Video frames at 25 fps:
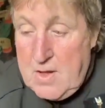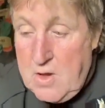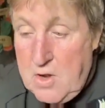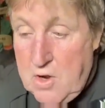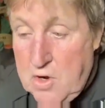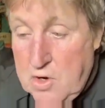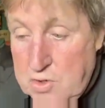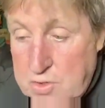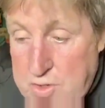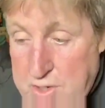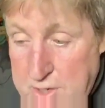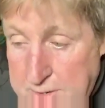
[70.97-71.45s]

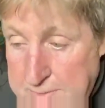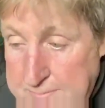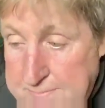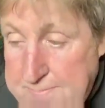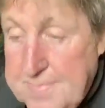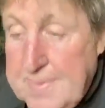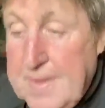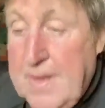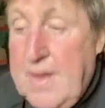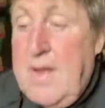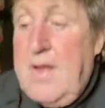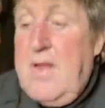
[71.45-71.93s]
hood
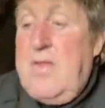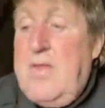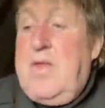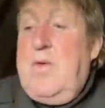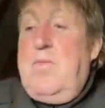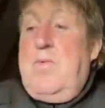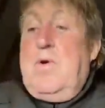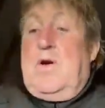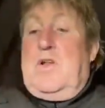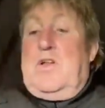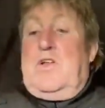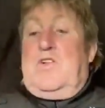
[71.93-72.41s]
that
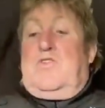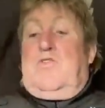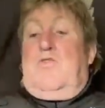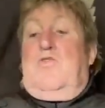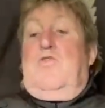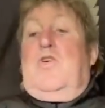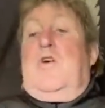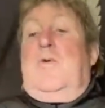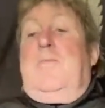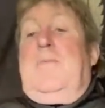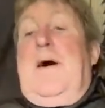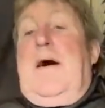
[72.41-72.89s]
we're going to
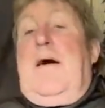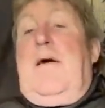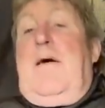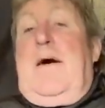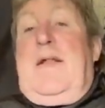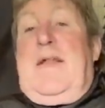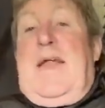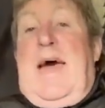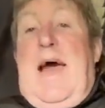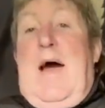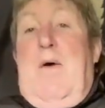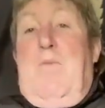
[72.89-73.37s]
talk about
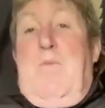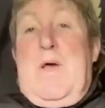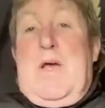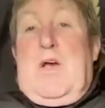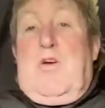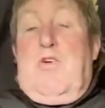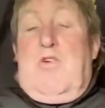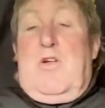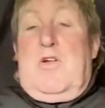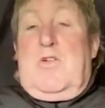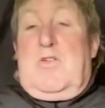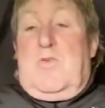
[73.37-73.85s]
and how we
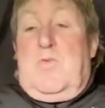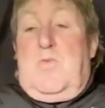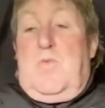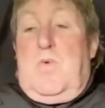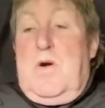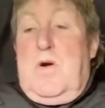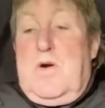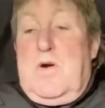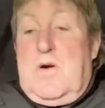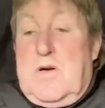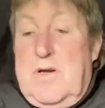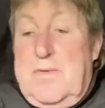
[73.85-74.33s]
got it to
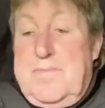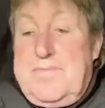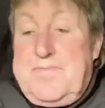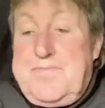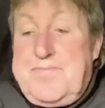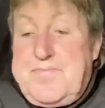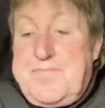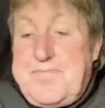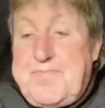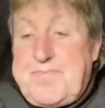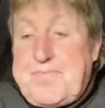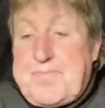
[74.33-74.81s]
work.
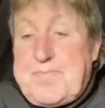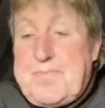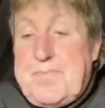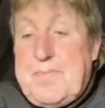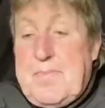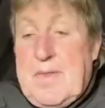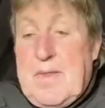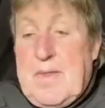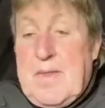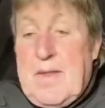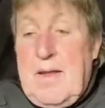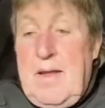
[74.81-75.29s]

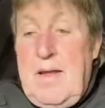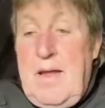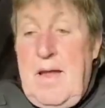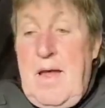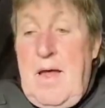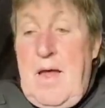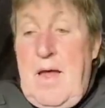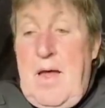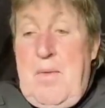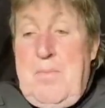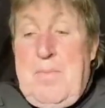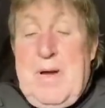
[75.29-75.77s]

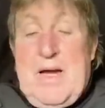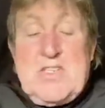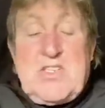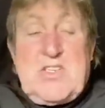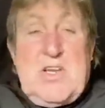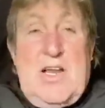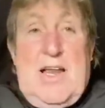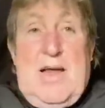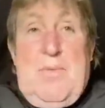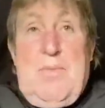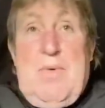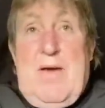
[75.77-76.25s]

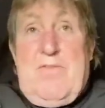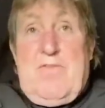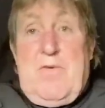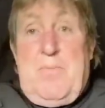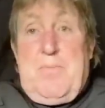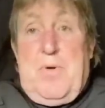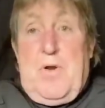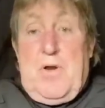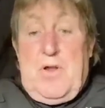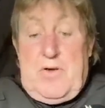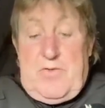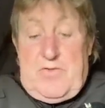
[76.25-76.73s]
Basically, we have a
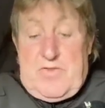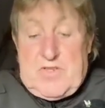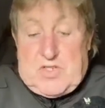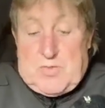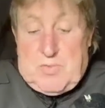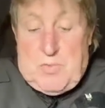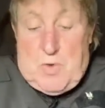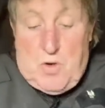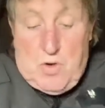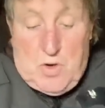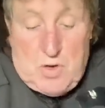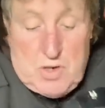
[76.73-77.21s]
pullover
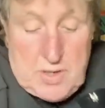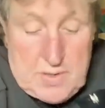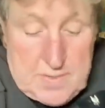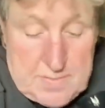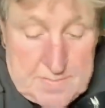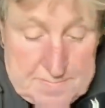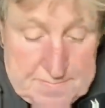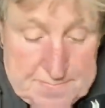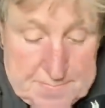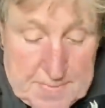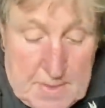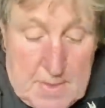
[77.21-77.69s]
smock.
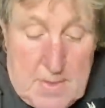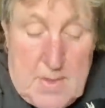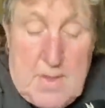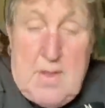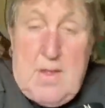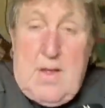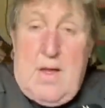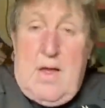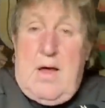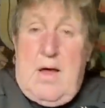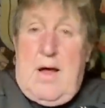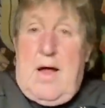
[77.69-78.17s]

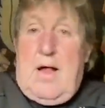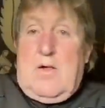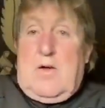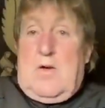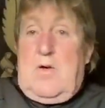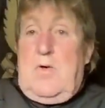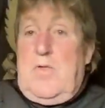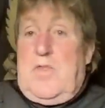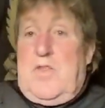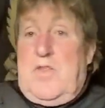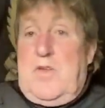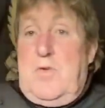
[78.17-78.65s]
I'll
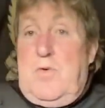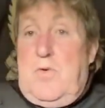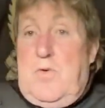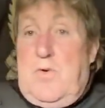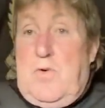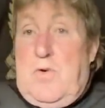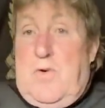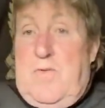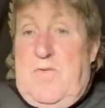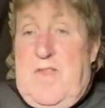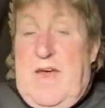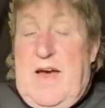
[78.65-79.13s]
go through
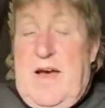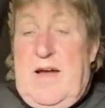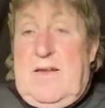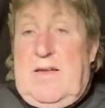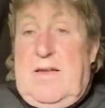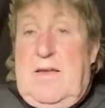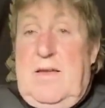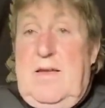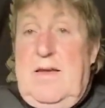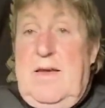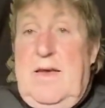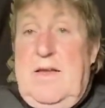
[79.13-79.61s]
all of that
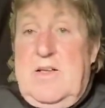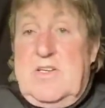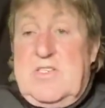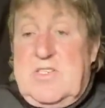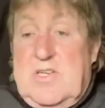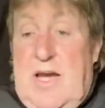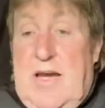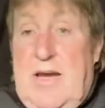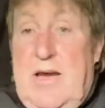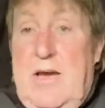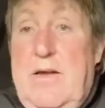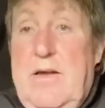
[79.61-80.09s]
in a
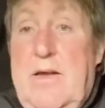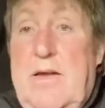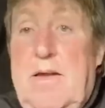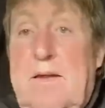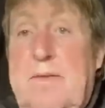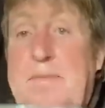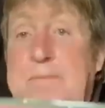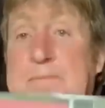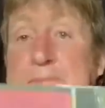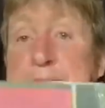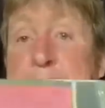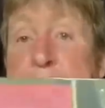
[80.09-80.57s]
second.
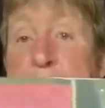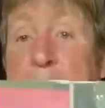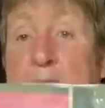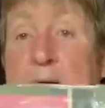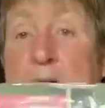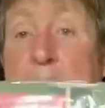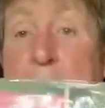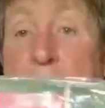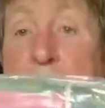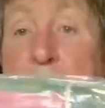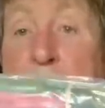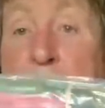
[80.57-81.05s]

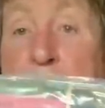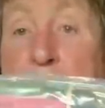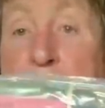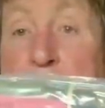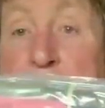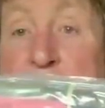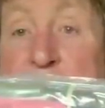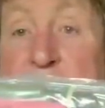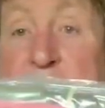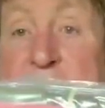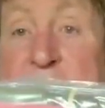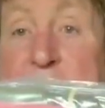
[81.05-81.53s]

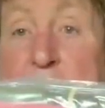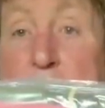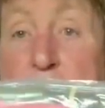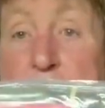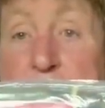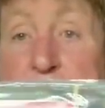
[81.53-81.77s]
This is how